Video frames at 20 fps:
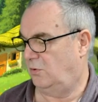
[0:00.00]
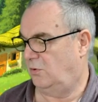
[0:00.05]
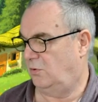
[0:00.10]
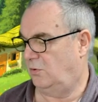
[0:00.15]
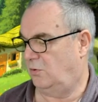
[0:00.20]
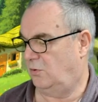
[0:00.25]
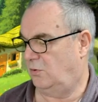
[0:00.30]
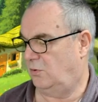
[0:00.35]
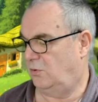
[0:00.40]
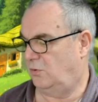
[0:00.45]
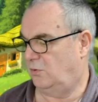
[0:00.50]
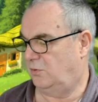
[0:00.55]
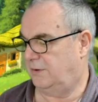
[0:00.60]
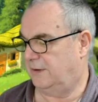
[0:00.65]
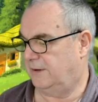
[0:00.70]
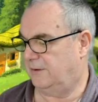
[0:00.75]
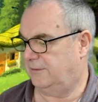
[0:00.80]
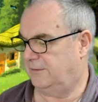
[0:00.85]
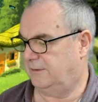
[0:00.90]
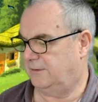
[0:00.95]
Oh,
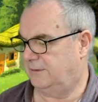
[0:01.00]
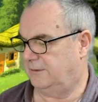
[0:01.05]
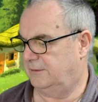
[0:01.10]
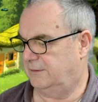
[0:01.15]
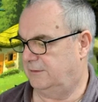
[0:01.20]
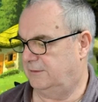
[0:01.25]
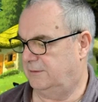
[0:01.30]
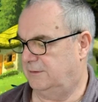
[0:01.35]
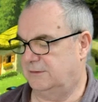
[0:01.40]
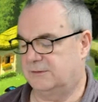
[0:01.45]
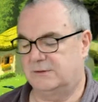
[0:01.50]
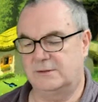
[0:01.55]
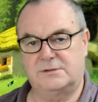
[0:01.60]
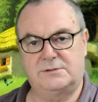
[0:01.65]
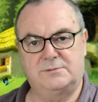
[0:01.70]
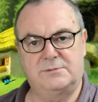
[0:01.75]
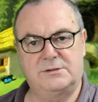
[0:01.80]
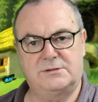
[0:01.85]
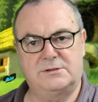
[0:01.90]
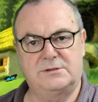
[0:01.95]
now then, is
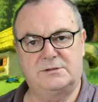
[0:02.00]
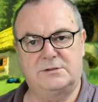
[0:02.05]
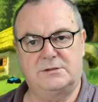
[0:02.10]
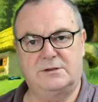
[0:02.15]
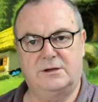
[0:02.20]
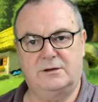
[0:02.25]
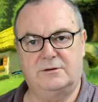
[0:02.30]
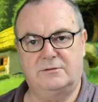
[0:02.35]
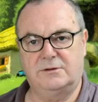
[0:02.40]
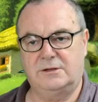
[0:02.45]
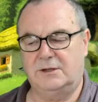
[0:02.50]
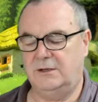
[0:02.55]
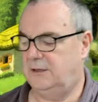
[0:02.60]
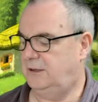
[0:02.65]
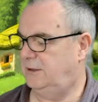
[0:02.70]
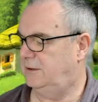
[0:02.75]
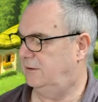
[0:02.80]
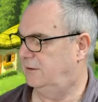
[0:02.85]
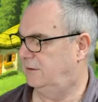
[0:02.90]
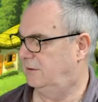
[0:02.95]
this Mrs. Cow
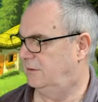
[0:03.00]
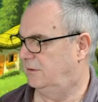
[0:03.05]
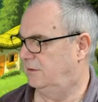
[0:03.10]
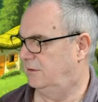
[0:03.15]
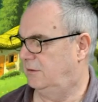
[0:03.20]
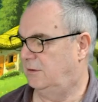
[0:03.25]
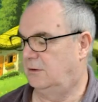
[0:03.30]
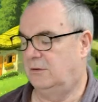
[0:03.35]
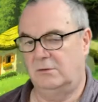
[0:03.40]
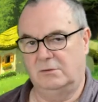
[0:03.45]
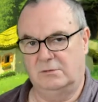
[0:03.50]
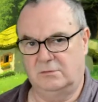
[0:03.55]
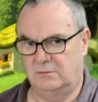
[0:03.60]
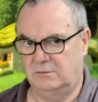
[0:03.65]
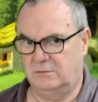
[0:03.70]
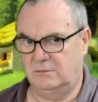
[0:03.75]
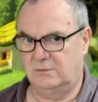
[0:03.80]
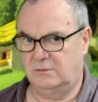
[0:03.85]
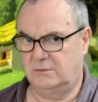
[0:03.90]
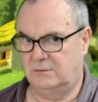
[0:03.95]
again?
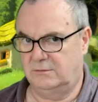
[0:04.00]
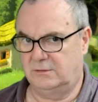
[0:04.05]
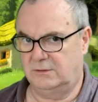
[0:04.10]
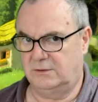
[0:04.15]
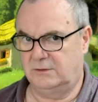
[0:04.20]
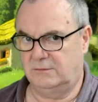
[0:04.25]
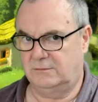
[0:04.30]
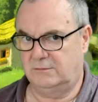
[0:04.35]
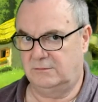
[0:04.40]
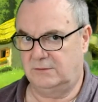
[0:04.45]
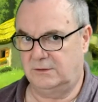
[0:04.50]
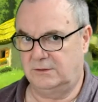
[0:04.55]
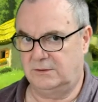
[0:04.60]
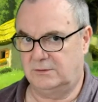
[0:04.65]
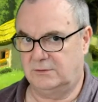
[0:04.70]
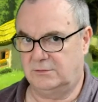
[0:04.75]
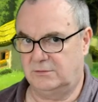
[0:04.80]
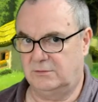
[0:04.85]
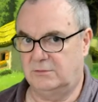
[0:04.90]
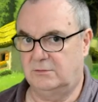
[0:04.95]
Oh, no, I don't
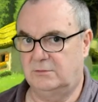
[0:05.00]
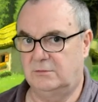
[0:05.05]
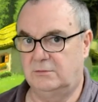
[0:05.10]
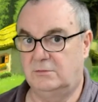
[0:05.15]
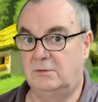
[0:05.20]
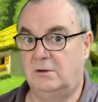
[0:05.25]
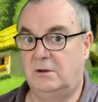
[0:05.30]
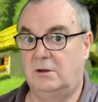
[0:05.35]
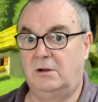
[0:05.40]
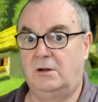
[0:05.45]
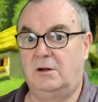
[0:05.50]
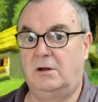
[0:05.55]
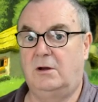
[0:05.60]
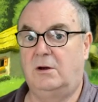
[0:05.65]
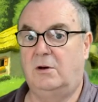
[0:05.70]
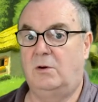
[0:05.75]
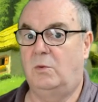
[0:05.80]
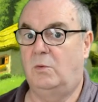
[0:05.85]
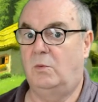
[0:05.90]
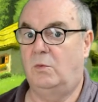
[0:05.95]
think so.
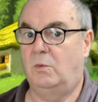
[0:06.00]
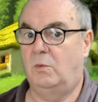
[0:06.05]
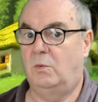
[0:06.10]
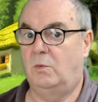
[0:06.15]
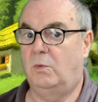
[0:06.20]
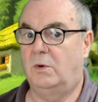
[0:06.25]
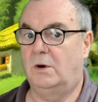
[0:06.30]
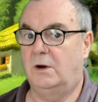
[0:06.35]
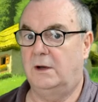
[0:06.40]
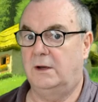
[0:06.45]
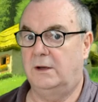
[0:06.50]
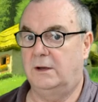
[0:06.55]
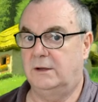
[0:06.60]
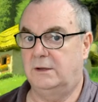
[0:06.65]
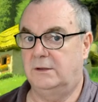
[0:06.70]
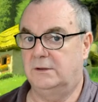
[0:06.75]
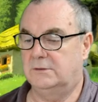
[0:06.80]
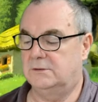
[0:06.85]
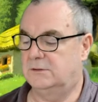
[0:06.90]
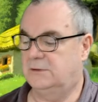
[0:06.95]
Why
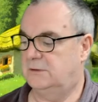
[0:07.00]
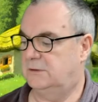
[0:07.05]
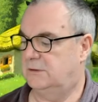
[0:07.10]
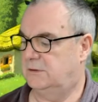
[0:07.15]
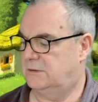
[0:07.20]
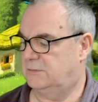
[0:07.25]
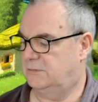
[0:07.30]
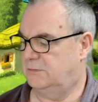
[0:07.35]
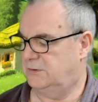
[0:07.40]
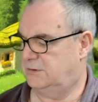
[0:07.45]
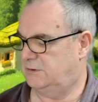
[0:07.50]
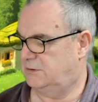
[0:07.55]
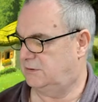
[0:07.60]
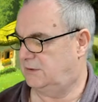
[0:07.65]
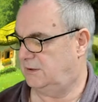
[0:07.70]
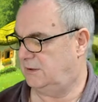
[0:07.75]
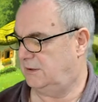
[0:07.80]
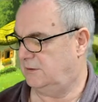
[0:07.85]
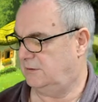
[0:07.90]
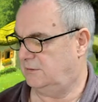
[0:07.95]
isn't this
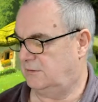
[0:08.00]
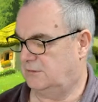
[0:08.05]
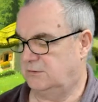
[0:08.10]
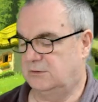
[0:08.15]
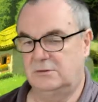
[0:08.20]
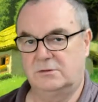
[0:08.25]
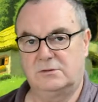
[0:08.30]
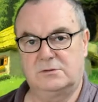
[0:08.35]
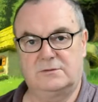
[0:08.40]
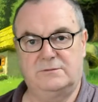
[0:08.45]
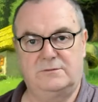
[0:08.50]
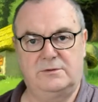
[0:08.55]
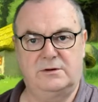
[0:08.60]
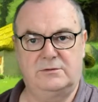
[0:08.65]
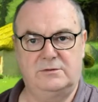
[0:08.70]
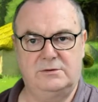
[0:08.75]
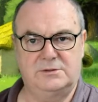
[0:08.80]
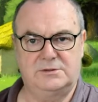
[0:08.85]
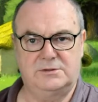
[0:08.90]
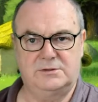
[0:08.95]
Mrs. Cow? It looks
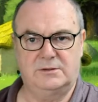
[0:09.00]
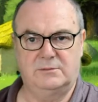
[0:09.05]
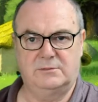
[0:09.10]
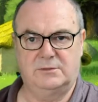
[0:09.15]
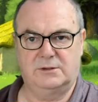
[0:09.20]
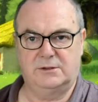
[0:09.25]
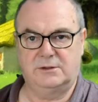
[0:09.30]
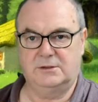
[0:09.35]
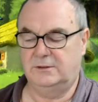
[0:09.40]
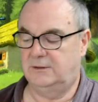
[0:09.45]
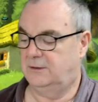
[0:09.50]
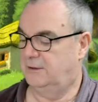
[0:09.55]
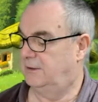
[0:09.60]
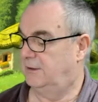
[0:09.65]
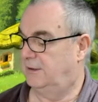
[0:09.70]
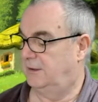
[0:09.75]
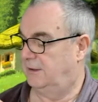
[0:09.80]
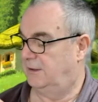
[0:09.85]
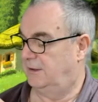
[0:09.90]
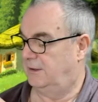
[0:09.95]
very similar.
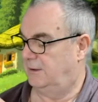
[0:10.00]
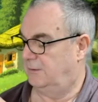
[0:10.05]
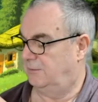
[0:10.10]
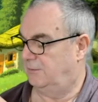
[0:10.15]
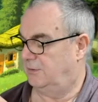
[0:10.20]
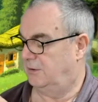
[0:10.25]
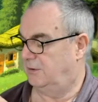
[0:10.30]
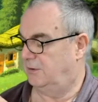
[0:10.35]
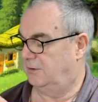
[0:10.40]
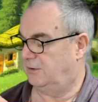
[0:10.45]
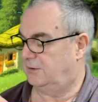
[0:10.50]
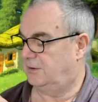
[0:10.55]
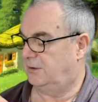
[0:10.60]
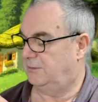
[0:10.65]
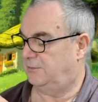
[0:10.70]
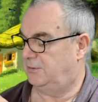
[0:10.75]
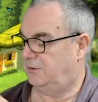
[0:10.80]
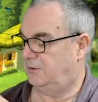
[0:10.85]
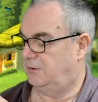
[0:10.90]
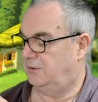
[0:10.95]
But
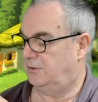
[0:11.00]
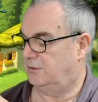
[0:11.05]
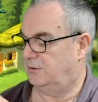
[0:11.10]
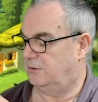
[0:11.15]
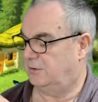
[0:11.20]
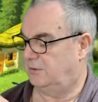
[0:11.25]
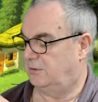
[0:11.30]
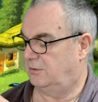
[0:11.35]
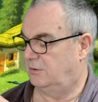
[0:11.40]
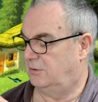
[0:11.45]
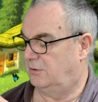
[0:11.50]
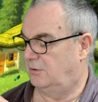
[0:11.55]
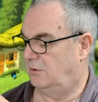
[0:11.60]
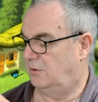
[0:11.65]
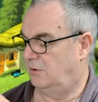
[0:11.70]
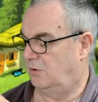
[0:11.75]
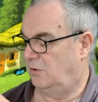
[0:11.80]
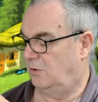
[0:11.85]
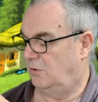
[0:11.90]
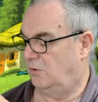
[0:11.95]
look up here.
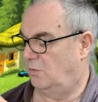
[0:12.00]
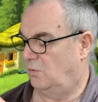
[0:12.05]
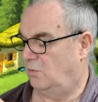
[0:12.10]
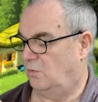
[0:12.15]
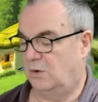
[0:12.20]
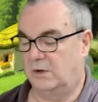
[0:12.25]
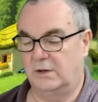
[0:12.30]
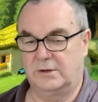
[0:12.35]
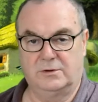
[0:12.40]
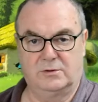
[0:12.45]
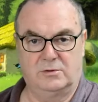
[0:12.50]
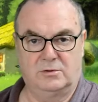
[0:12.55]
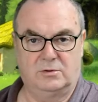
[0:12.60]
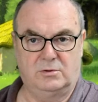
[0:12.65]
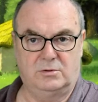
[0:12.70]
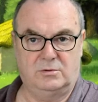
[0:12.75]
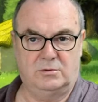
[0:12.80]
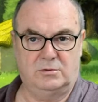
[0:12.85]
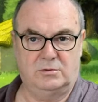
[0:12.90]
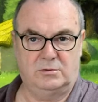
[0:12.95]
One
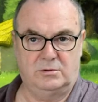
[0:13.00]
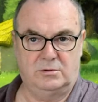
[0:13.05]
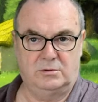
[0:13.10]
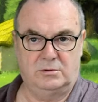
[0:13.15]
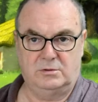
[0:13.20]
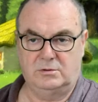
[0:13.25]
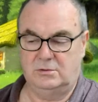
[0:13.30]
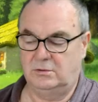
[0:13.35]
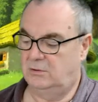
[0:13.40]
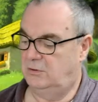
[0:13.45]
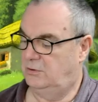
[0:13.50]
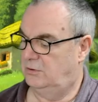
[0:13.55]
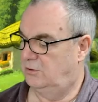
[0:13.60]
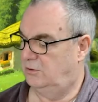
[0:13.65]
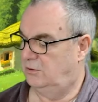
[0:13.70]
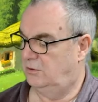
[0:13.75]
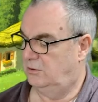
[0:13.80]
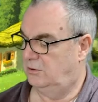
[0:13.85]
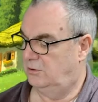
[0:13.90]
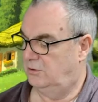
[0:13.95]
horn,
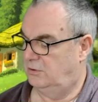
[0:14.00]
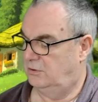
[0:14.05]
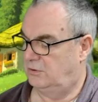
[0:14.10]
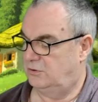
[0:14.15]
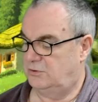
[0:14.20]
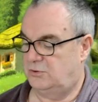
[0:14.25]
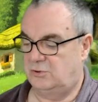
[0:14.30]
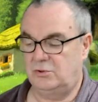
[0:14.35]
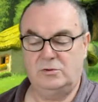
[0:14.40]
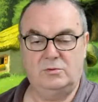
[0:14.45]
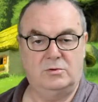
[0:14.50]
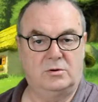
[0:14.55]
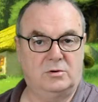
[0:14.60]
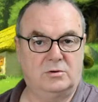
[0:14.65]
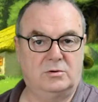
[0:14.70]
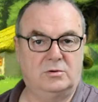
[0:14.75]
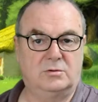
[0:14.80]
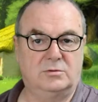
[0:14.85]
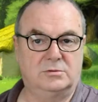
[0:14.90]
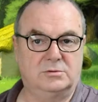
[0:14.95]
two
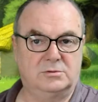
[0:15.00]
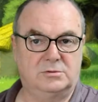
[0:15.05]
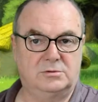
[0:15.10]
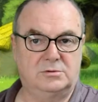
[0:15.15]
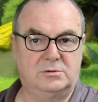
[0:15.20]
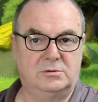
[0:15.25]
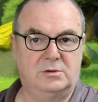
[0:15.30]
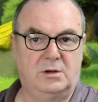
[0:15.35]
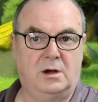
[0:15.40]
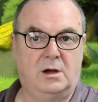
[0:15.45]
horns.